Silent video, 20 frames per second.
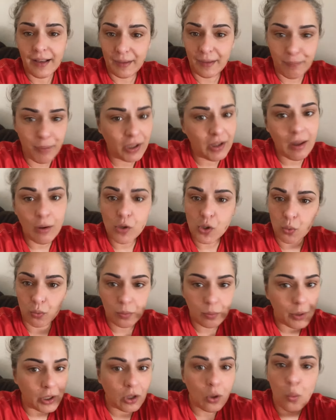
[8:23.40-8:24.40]
Put
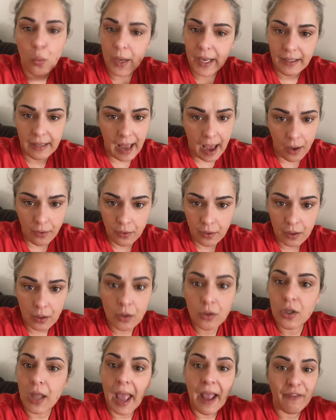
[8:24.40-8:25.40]
the weed down.
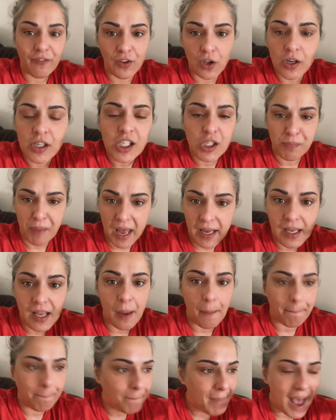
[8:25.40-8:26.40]
If you're
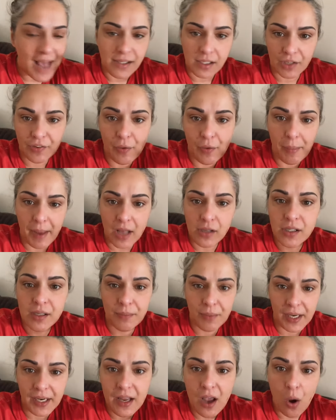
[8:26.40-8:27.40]
spending massive amounts of
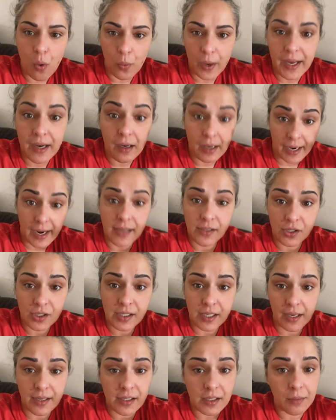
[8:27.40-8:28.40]
money on weed, can I just
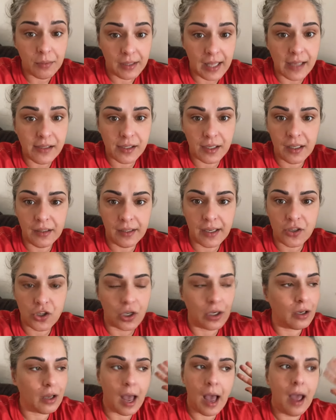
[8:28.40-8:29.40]
tell you something? That's an
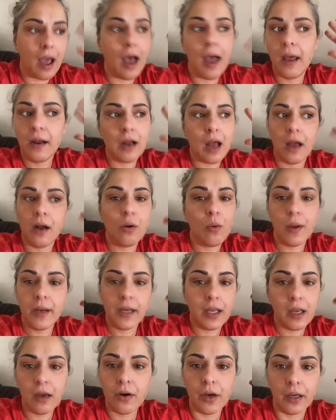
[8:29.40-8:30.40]
addiction. I don't want to
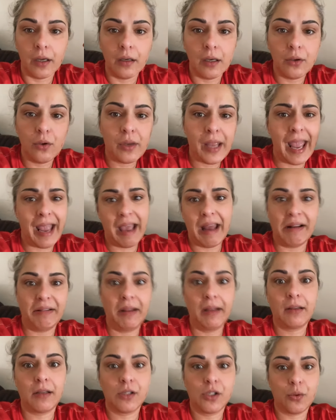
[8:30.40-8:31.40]
hear it. You can't get
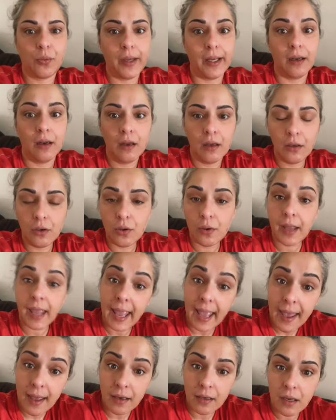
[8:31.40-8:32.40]
addicted to weed. You
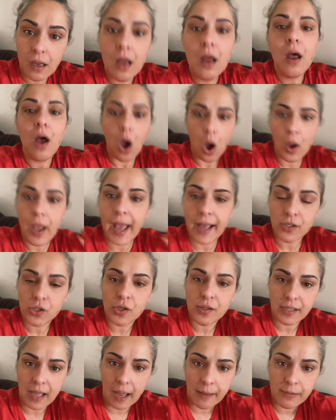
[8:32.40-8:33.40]
can't? Okay, so
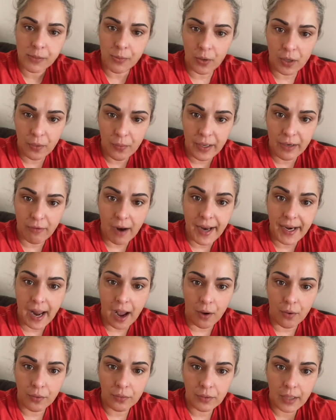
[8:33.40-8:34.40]
stop smoking weed right
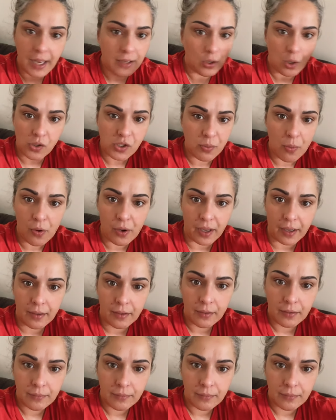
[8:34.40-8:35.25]
now and don't smoke it.